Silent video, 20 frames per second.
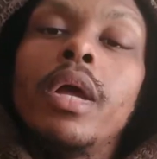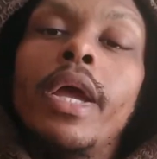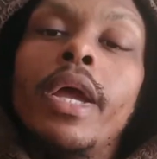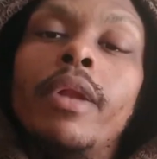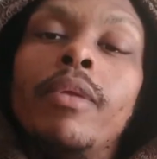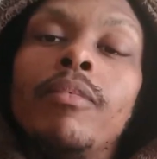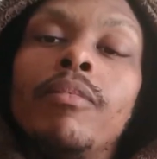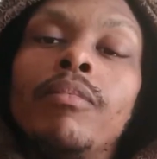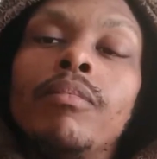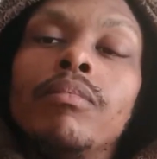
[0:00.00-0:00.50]

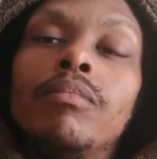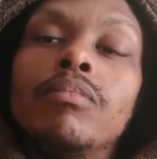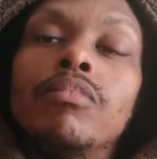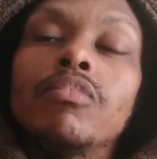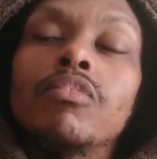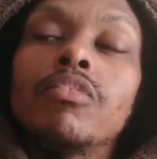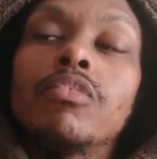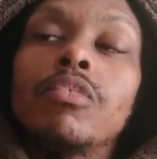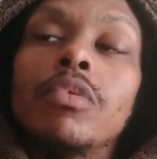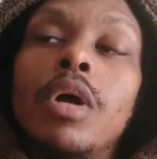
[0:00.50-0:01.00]
And
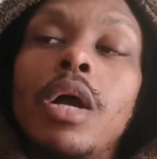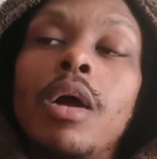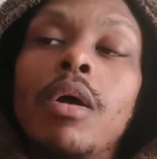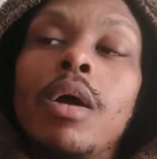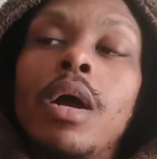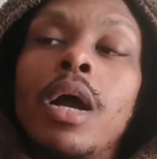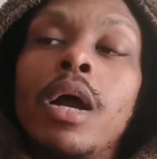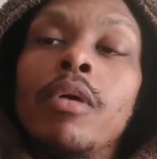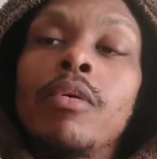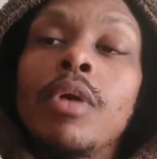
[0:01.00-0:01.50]

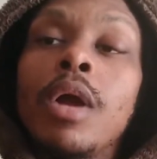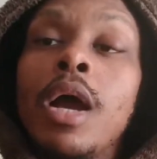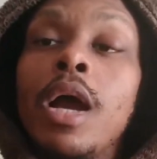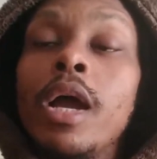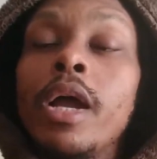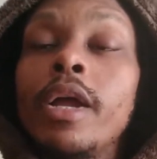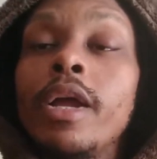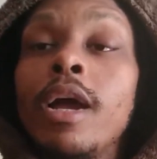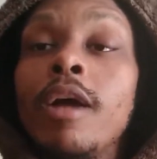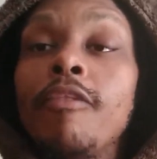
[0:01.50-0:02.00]
I,
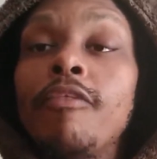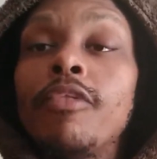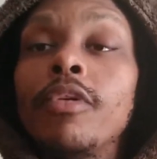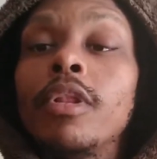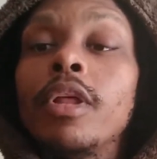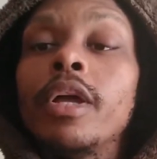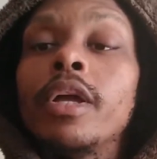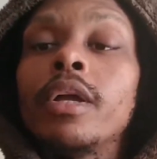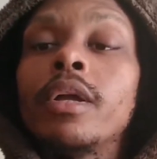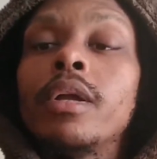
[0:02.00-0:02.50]
I, I
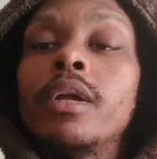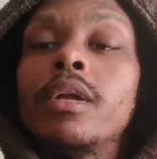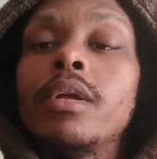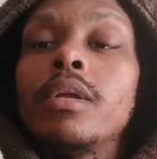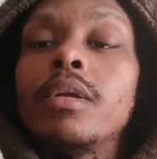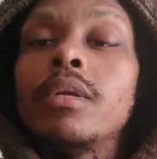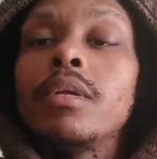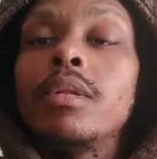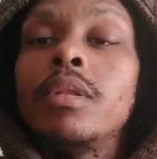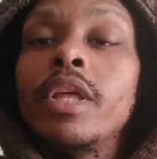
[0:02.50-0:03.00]
feel like
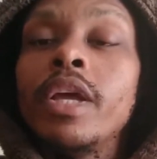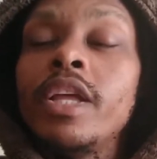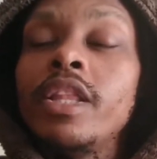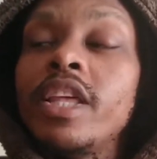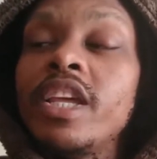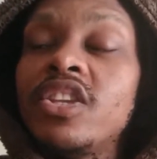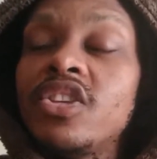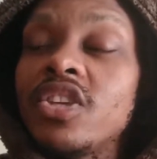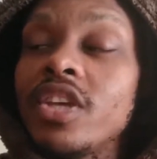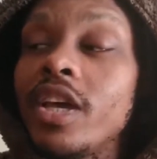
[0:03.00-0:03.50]
they,
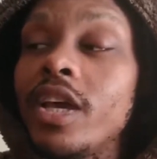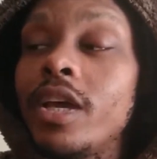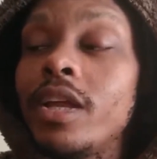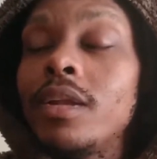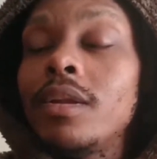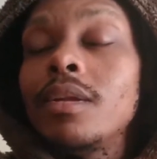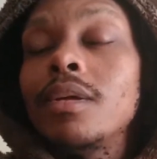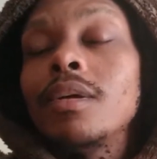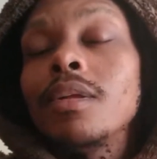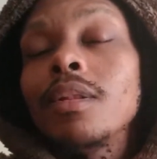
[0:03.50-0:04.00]
they
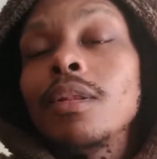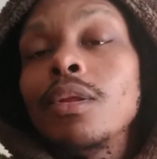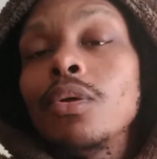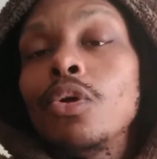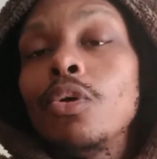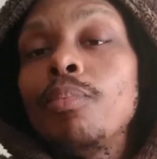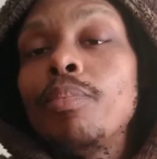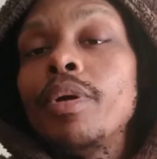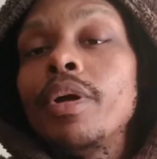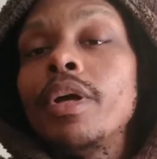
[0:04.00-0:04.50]
said a
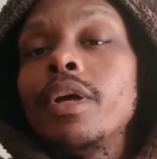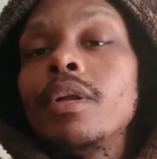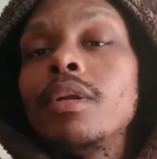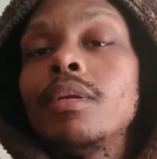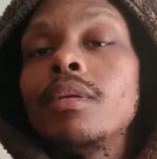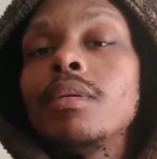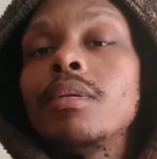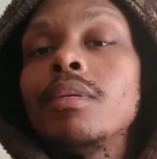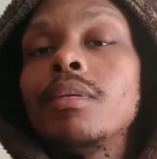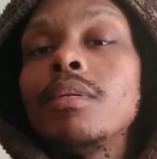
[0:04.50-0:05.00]
little
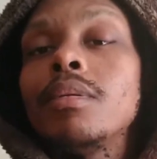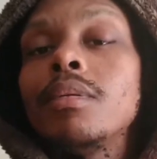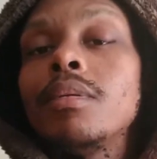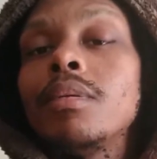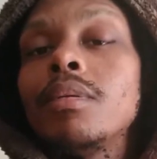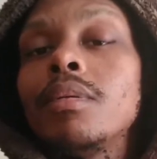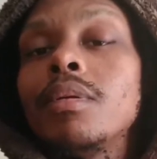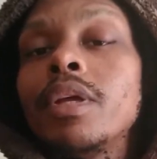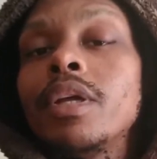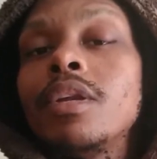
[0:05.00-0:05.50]
bit,
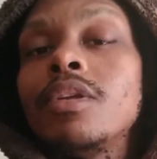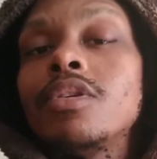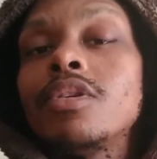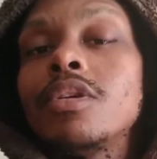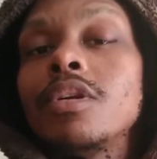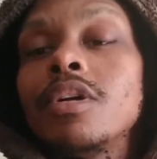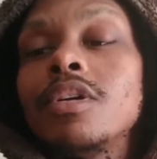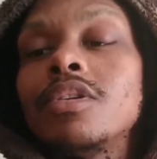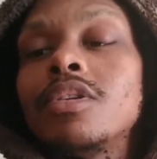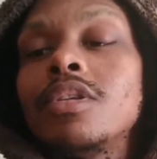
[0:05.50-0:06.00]
they
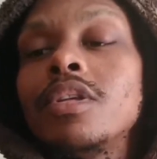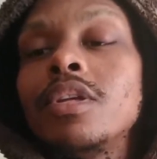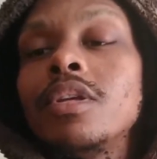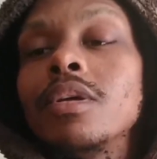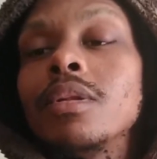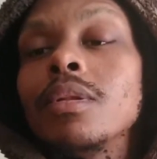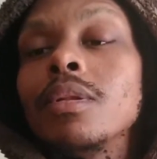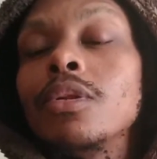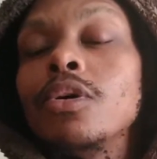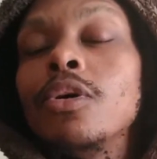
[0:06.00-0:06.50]
discussed it
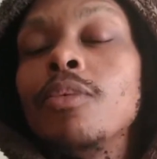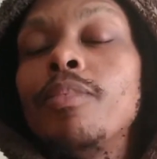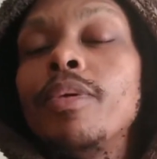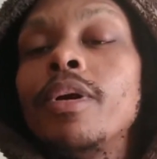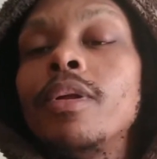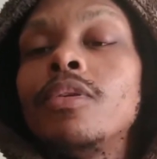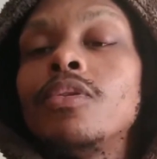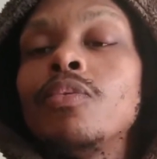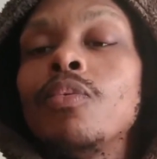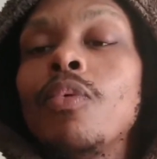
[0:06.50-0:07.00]
a little
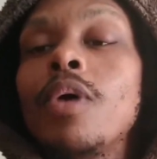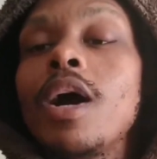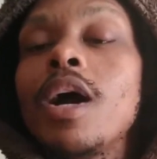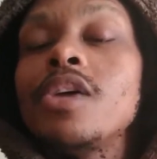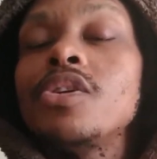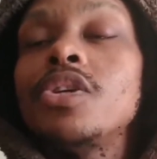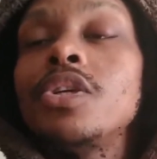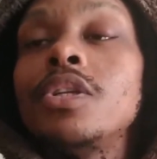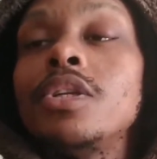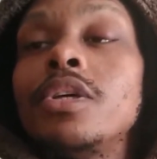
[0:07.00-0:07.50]
bit
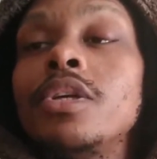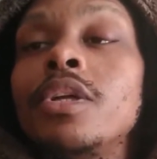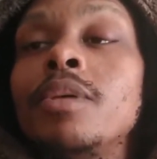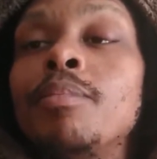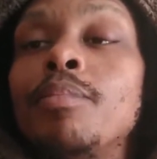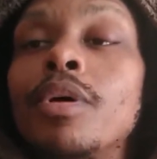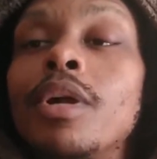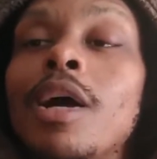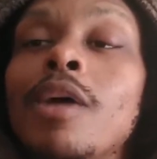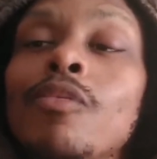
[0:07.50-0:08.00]
why she did
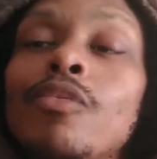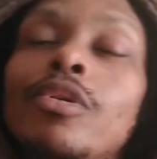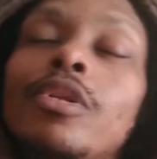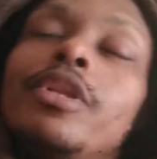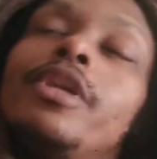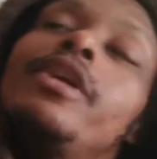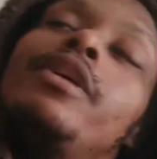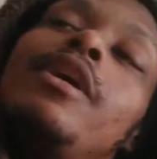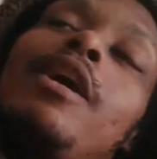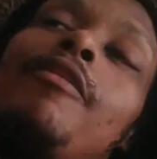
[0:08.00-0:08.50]
it, but I
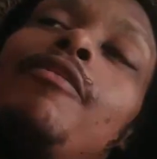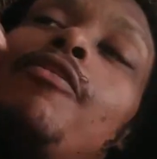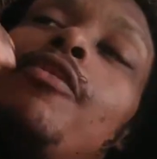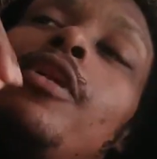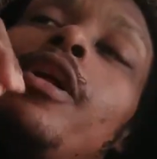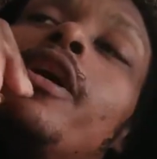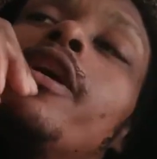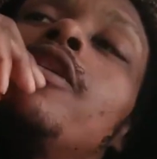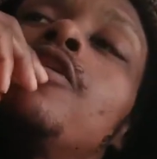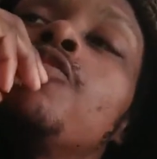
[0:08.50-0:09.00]
really, I
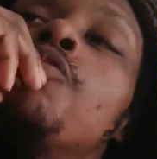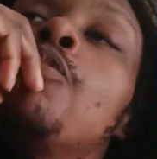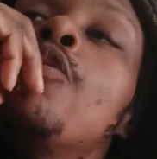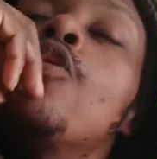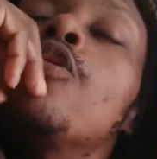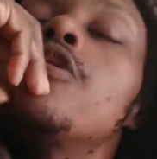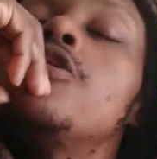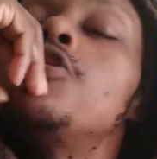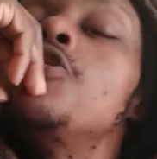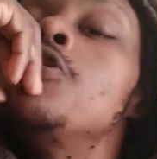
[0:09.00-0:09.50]
feel like it's
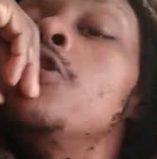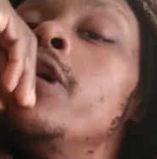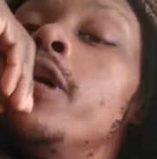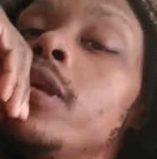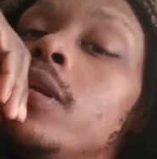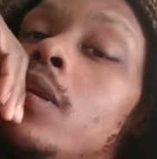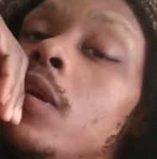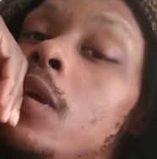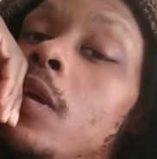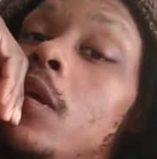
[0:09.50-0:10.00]
more to
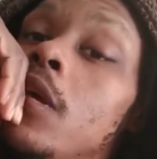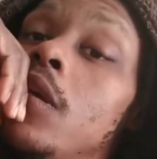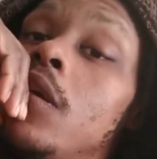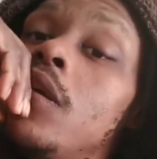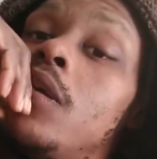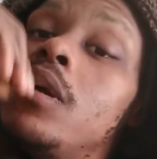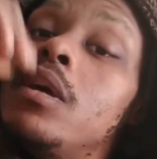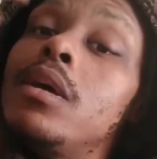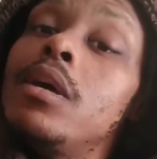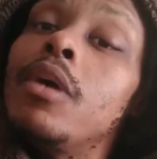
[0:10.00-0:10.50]
it
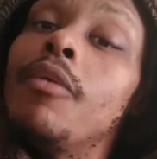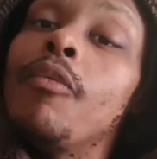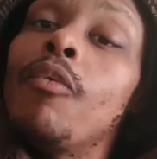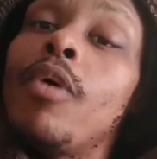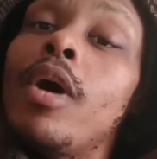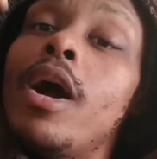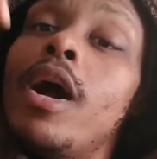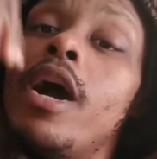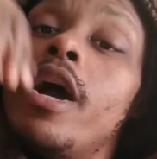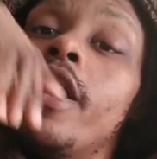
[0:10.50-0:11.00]
of
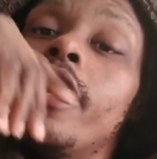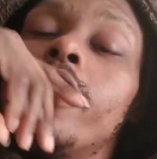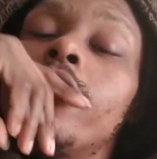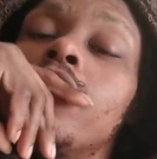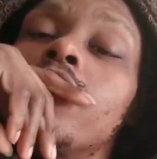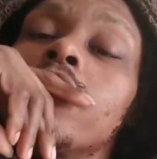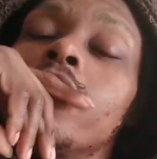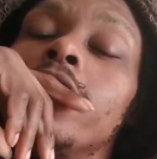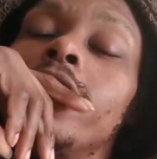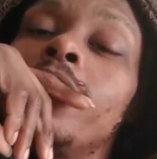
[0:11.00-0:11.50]
why,
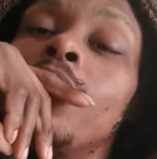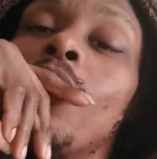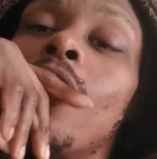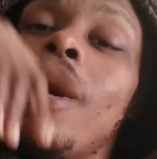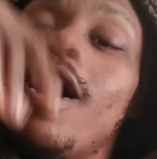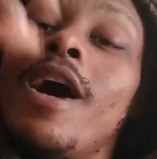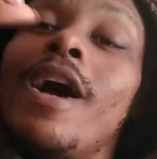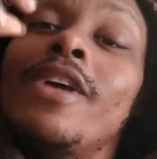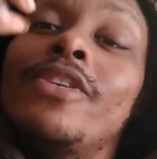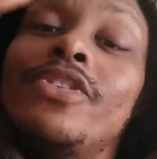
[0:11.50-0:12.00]
really
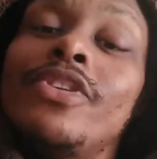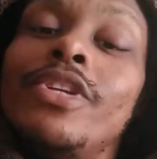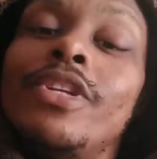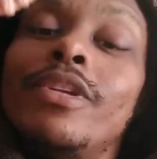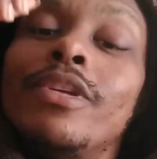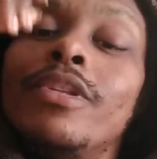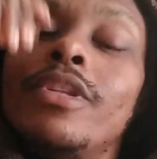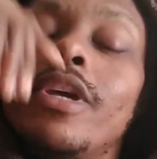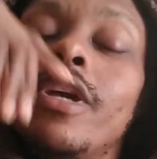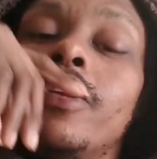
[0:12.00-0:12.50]
why she
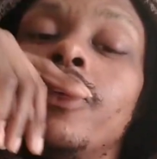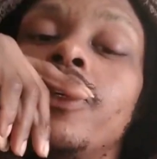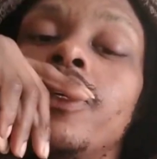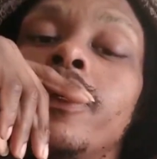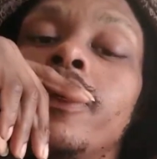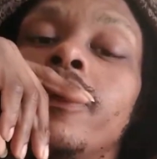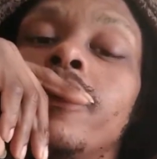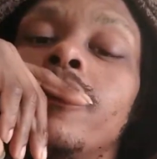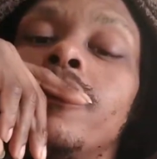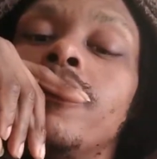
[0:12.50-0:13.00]
did that
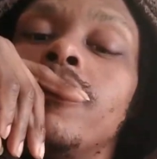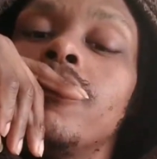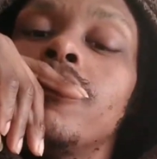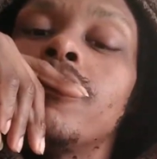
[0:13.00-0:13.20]
shit.